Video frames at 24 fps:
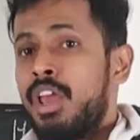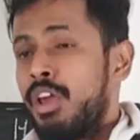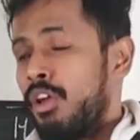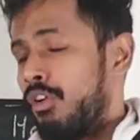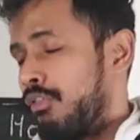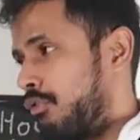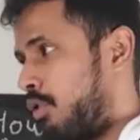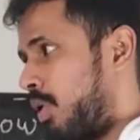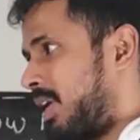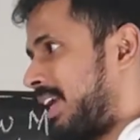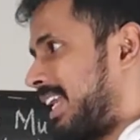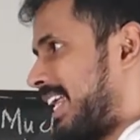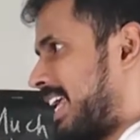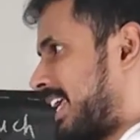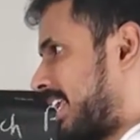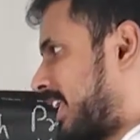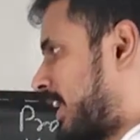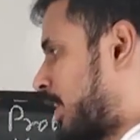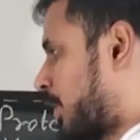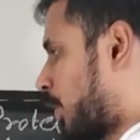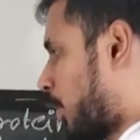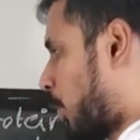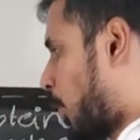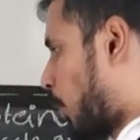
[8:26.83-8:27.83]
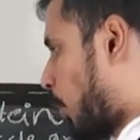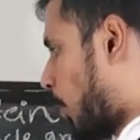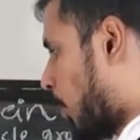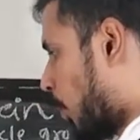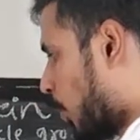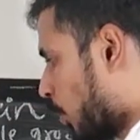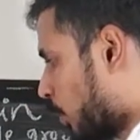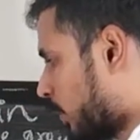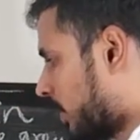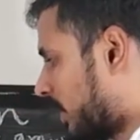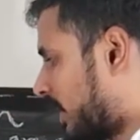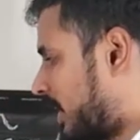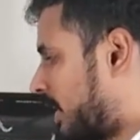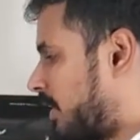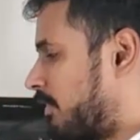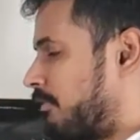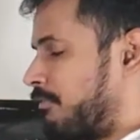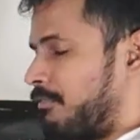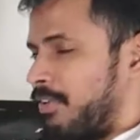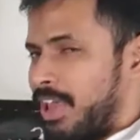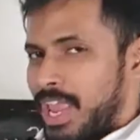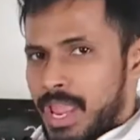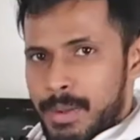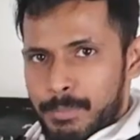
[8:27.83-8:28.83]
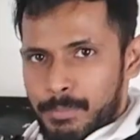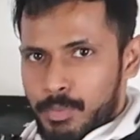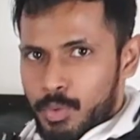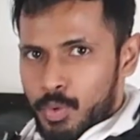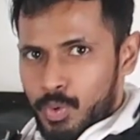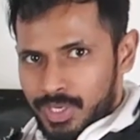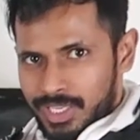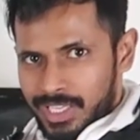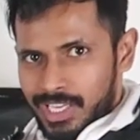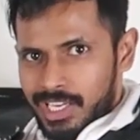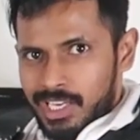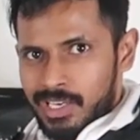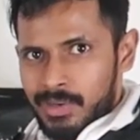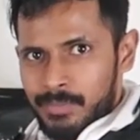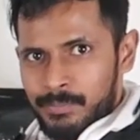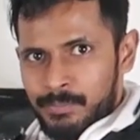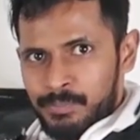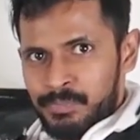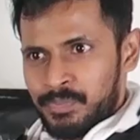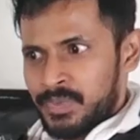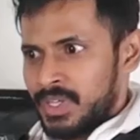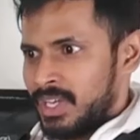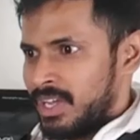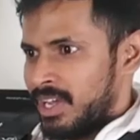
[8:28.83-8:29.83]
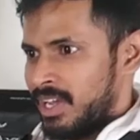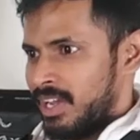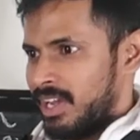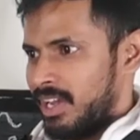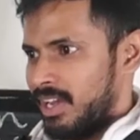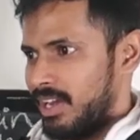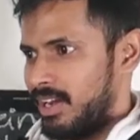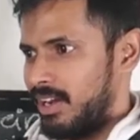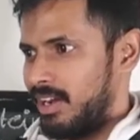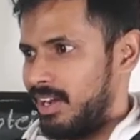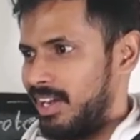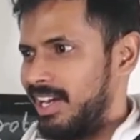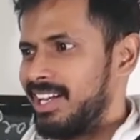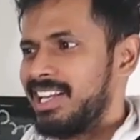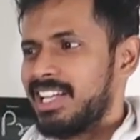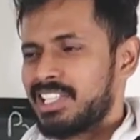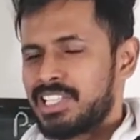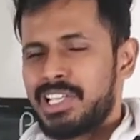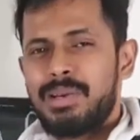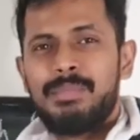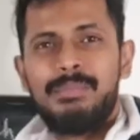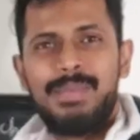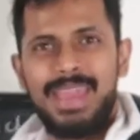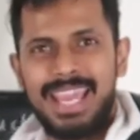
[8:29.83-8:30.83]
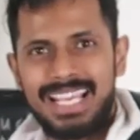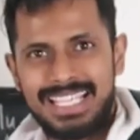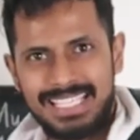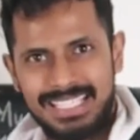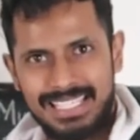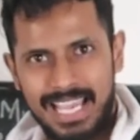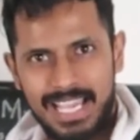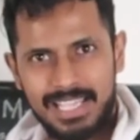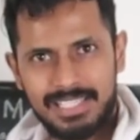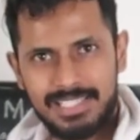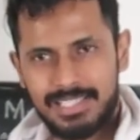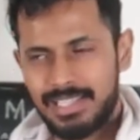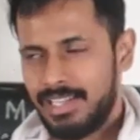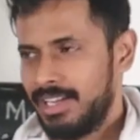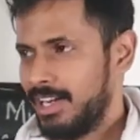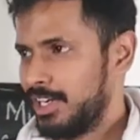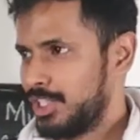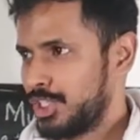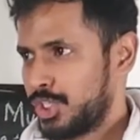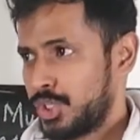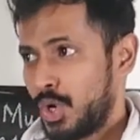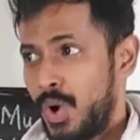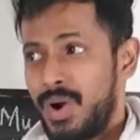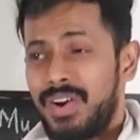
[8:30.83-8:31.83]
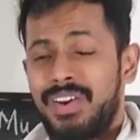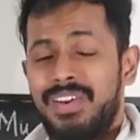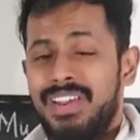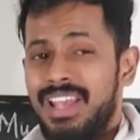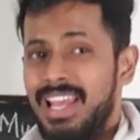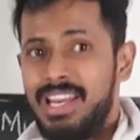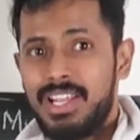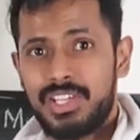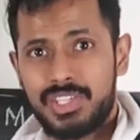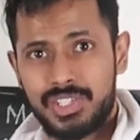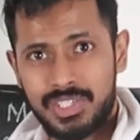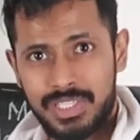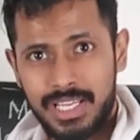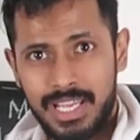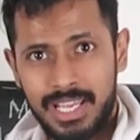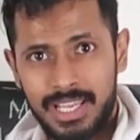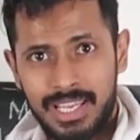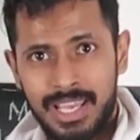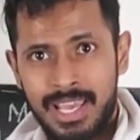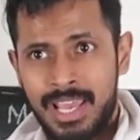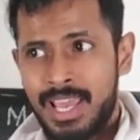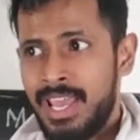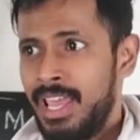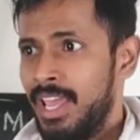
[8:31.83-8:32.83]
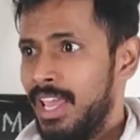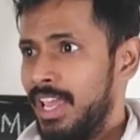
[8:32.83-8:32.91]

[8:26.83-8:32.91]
If you are taking only whey protein, it doesn't make sense. It's not realistic.